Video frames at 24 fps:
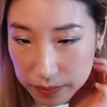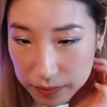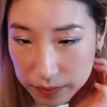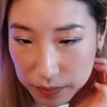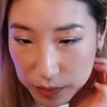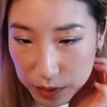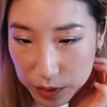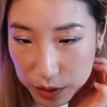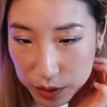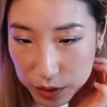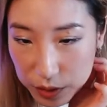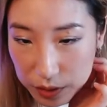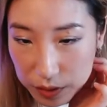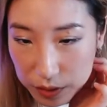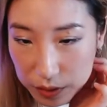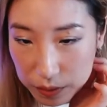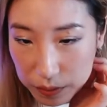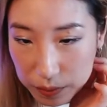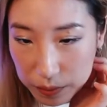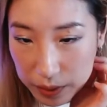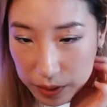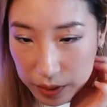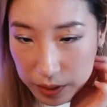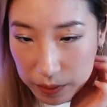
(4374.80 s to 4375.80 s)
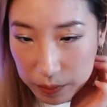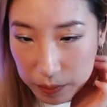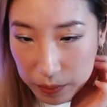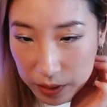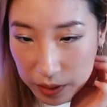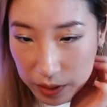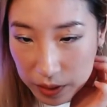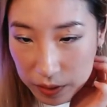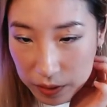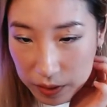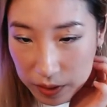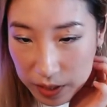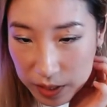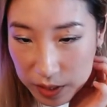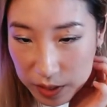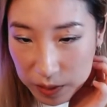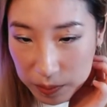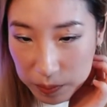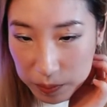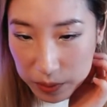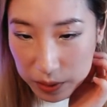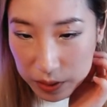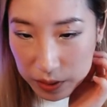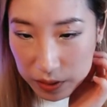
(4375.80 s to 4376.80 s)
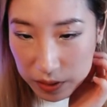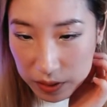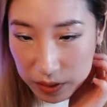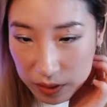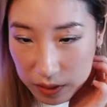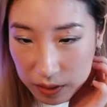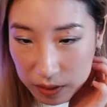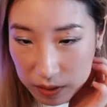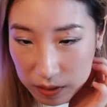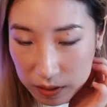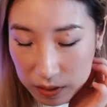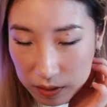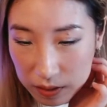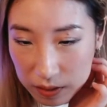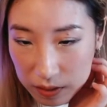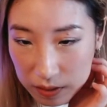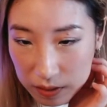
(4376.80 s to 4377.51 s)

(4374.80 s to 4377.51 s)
Wish you, we could meet you guys in person.